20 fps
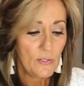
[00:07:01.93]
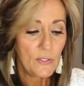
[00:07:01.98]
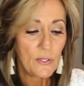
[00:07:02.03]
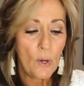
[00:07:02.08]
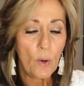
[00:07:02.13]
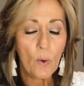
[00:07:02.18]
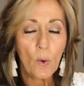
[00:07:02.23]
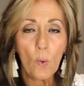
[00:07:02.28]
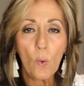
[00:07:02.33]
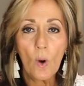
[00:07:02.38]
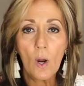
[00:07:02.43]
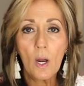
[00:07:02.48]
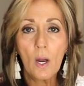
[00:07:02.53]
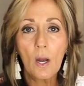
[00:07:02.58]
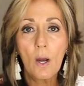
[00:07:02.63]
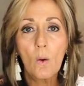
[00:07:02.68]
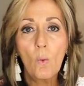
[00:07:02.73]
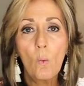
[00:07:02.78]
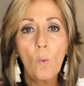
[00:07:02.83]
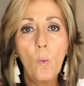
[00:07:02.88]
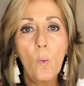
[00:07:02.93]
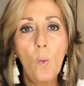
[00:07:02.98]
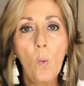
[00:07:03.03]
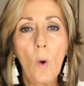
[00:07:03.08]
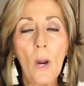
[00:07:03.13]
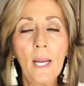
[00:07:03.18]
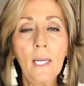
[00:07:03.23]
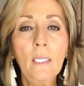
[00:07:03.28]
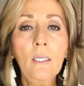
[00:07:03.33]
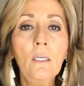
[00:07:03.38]
So
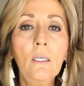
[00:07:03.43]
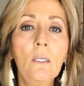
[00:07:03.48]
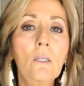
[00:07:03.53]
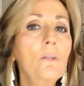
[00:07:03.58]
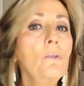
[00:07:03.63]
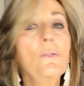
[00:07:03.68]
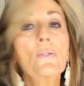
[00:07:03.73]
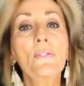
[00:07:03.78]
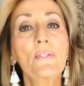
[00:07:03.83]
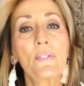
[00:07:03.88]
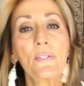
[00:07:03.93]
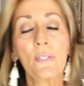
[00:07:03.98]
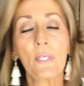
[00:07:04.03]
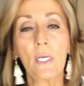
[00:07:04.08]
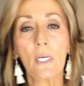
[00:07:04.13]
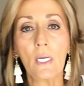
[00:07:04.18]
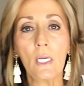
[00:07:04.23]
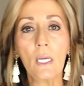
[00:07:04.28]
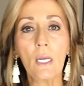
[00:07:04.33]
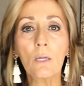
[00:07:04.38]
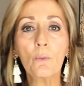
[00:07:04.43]
when you see